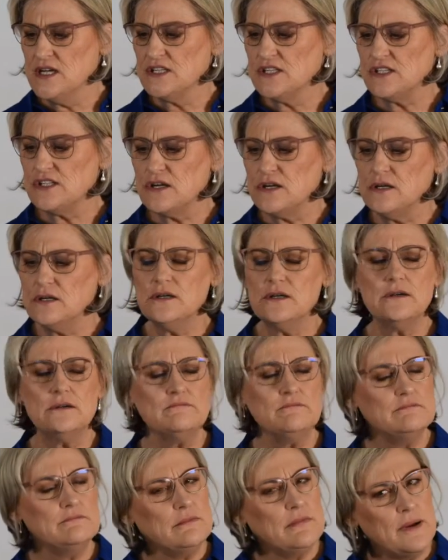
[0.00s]
So
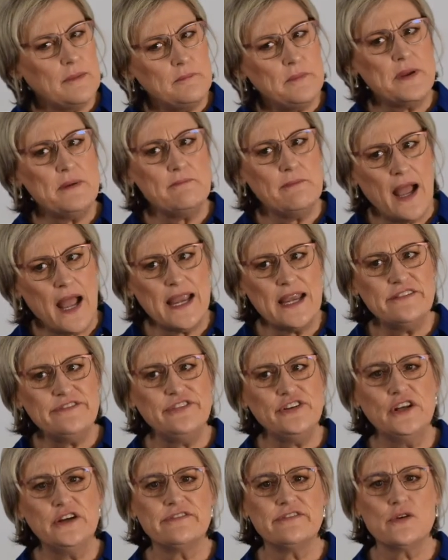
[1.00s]
be
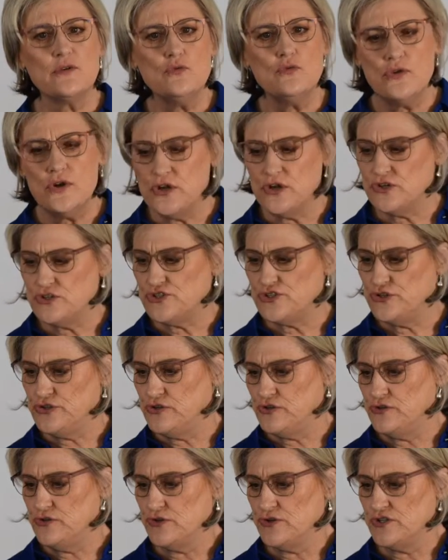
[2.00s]
mindful of the words
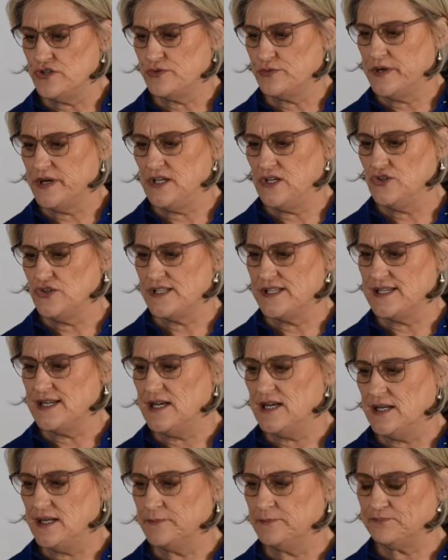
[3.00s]
you use when you're
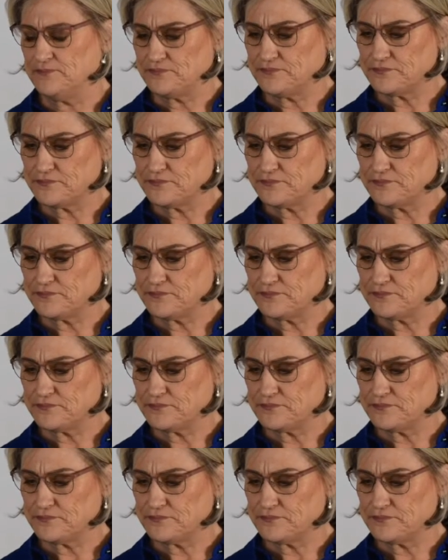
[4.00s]
selling.